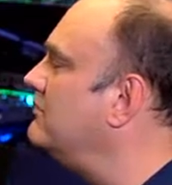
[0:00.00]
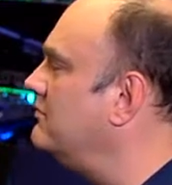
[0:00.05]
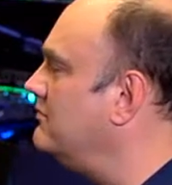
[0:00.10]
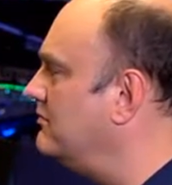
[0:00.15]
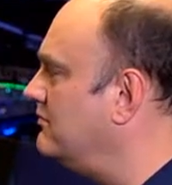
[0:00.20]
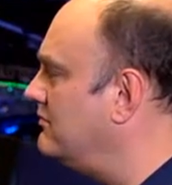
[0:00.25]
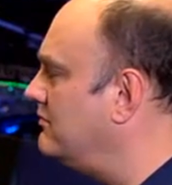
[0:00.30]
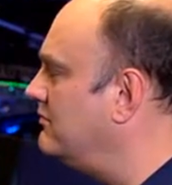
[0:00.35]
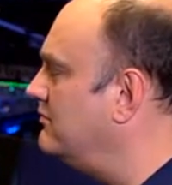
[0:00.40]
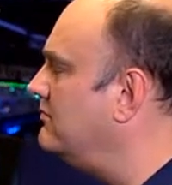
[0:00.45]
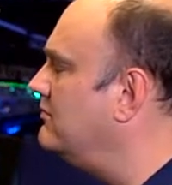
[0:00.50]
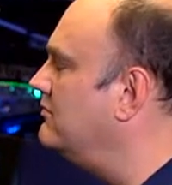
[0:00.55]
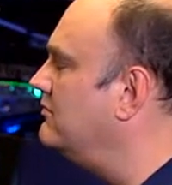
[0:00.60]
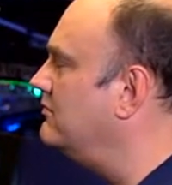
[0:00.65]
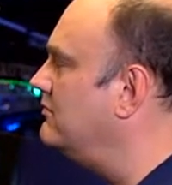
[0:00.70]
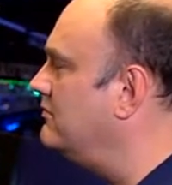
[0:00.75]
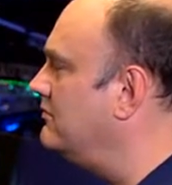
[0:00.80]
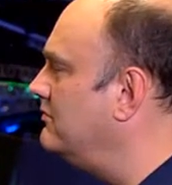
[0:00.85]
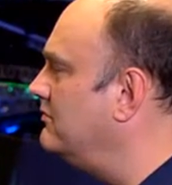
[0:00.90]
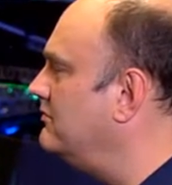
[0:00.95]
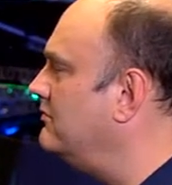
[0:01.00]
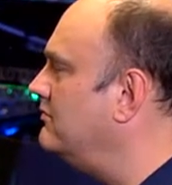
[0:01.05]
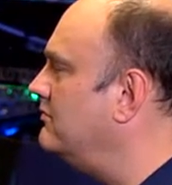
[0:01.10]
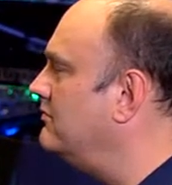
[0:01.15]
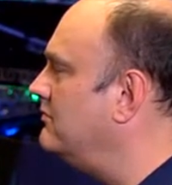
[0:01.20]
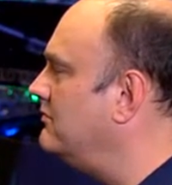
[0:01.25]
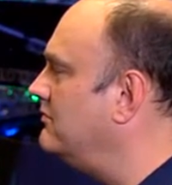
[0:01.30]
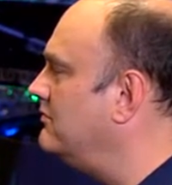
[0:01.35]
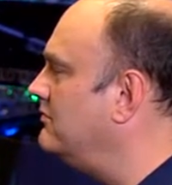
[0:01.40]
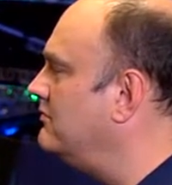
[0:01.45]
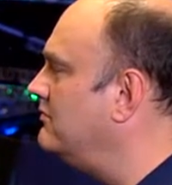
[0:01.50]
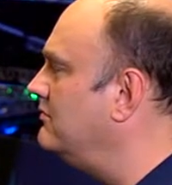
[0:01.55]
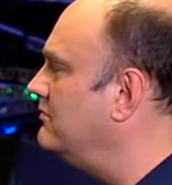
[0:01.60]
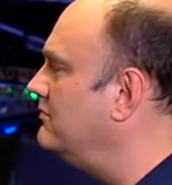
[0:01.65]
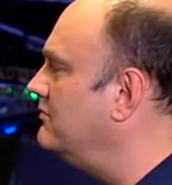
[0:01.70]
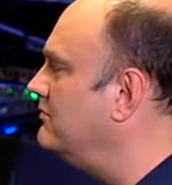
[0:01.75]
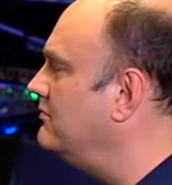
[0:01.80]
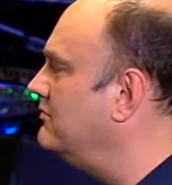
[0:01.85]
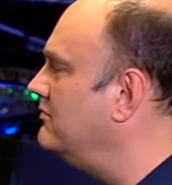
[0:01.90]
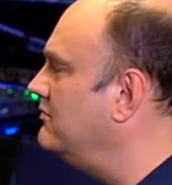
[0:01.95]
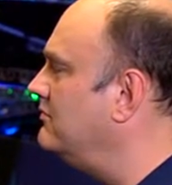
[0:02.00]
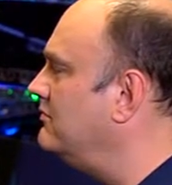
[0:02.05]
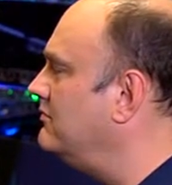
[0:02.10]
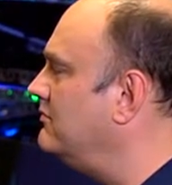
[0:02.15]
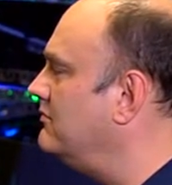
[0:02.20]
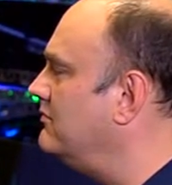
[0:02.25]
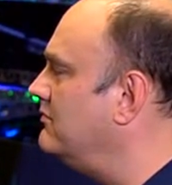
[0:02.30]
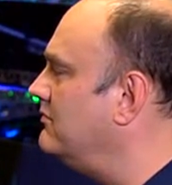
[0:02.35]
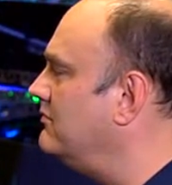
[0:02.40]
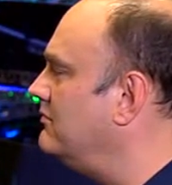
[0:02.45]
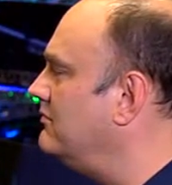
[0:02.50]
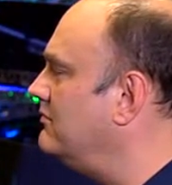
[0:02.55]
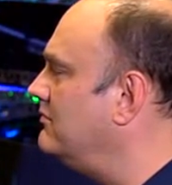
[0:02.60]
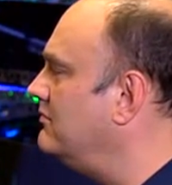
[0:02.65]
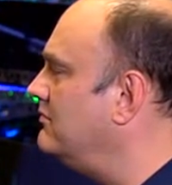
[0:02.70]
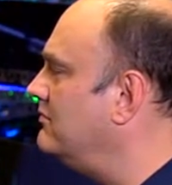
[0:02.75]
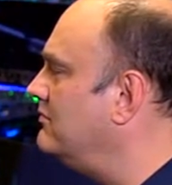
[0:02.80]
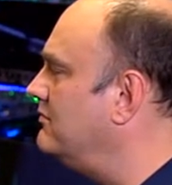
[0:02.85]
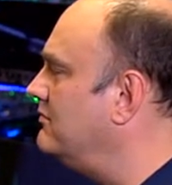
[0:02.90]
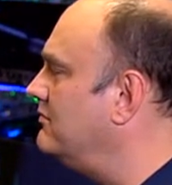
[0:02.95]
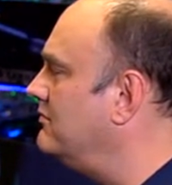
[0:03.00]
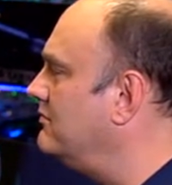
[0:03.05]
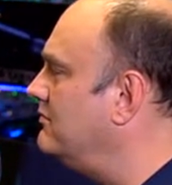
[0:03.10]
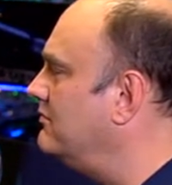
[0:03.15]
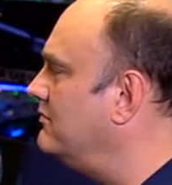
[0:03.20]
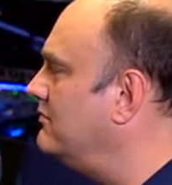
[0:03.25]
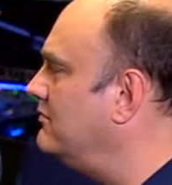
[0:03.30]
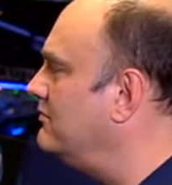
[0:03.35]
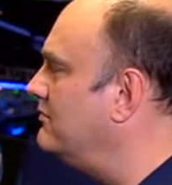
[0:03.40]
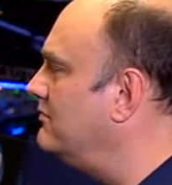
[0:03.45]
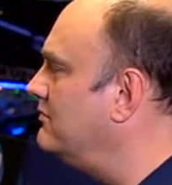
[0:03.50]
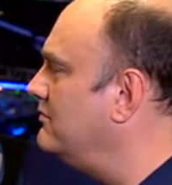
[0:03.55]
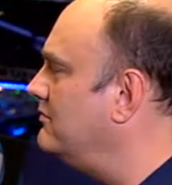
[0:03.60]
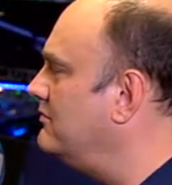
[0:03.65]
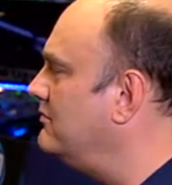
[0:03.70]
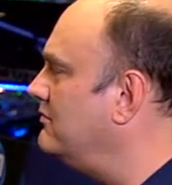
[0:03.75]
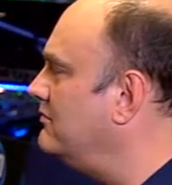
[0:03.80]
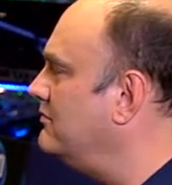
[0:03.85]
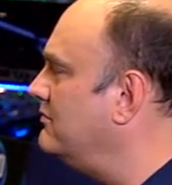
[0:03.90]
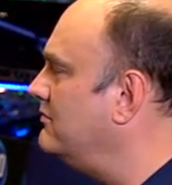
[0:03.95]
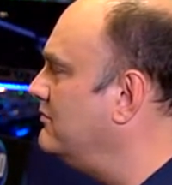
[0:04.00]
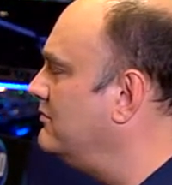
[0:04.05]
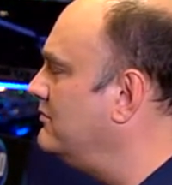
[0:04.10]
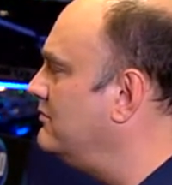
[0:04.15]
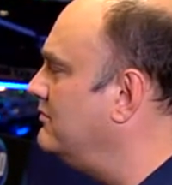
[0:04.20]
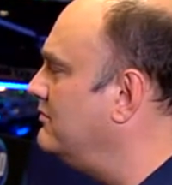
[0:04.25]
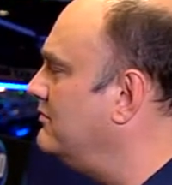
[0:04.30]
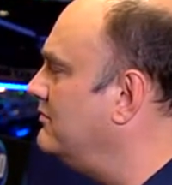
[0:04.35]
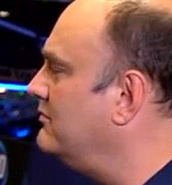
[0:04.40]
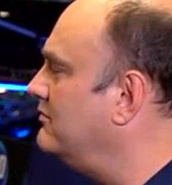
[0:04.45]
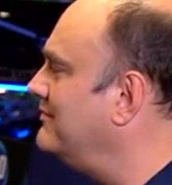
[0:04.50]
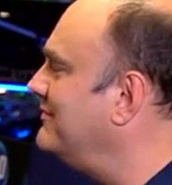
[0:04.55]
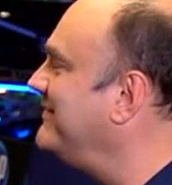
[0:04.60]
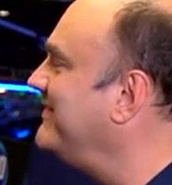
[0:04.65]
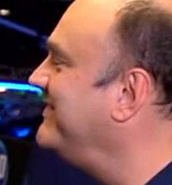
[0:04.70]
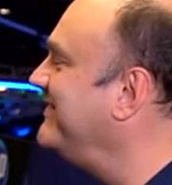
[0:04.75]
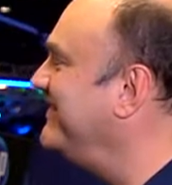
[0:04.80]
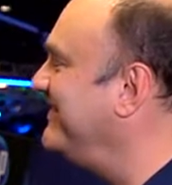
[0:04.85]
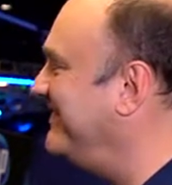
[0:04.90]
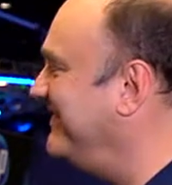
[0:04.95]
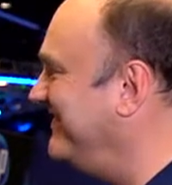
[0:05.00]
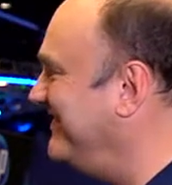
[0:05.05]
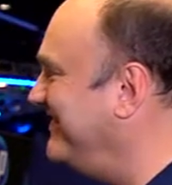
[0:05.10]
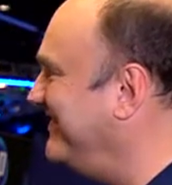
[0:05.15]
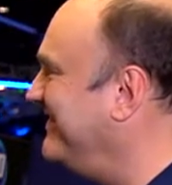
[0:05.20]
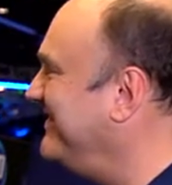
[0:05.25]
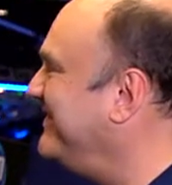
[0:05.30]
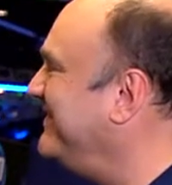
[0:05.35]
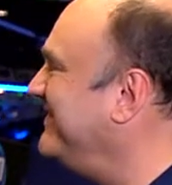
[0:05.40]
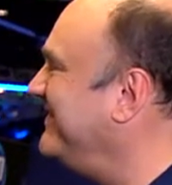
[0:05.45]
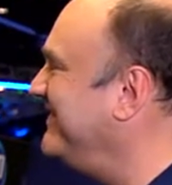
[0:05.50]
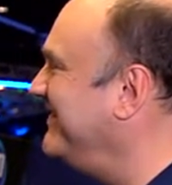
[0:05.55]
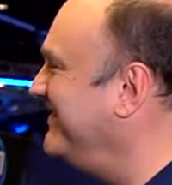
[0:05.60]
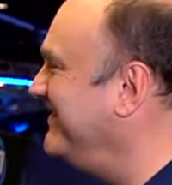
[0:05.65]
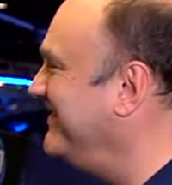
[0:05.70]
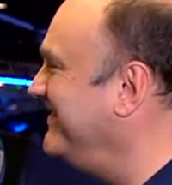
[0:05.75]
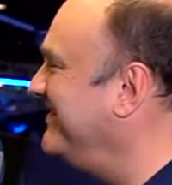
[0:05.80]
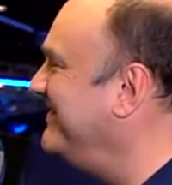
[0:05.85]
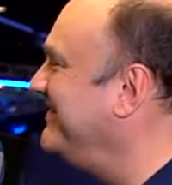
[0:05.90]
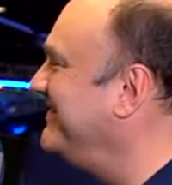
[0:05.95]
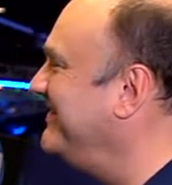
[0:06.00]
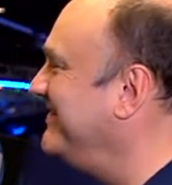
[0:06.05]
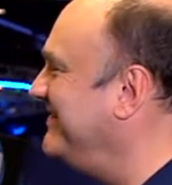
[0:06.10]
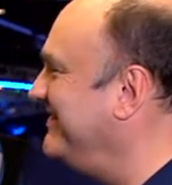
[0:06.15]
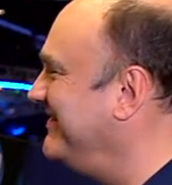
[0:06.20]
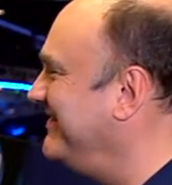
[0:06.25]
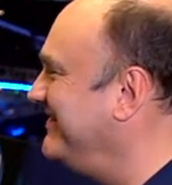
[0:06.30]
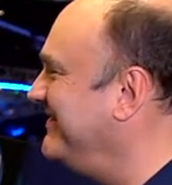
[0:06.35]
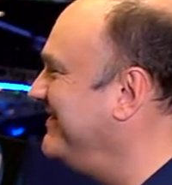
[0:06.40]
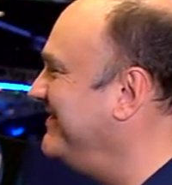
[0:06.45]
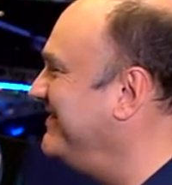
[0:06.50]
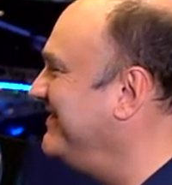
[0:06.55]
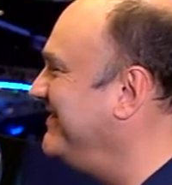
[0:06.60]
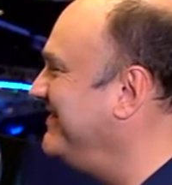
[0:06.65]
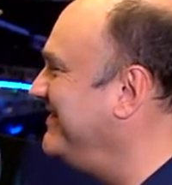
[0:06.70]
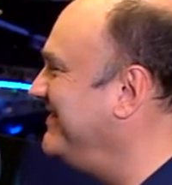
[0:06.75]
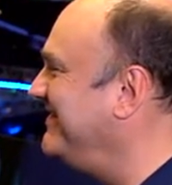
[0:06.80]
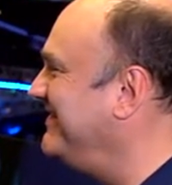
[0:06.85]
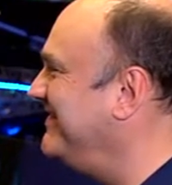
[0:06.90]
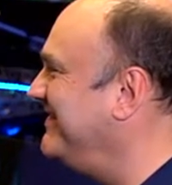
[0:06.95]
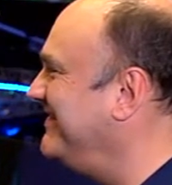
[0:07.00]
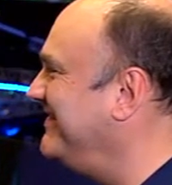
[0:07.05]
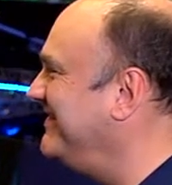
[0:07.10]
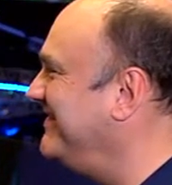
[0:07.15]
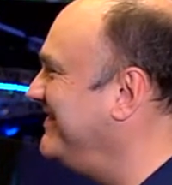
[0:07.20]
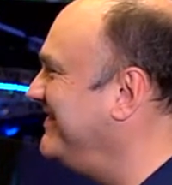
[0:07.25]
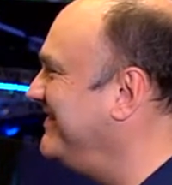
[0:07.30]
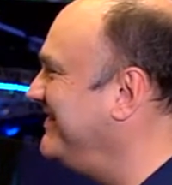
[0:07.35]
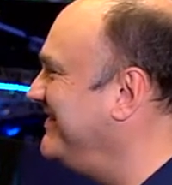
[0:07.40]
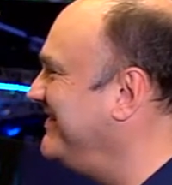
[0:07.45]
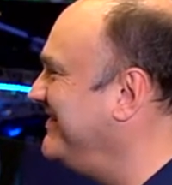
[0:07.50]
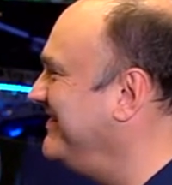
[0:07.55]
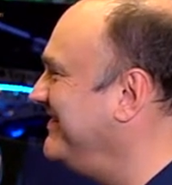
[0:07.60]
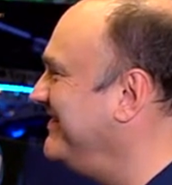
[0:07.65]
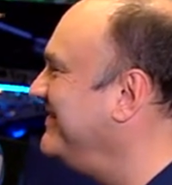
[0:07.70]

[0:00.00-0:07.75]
(not speaking)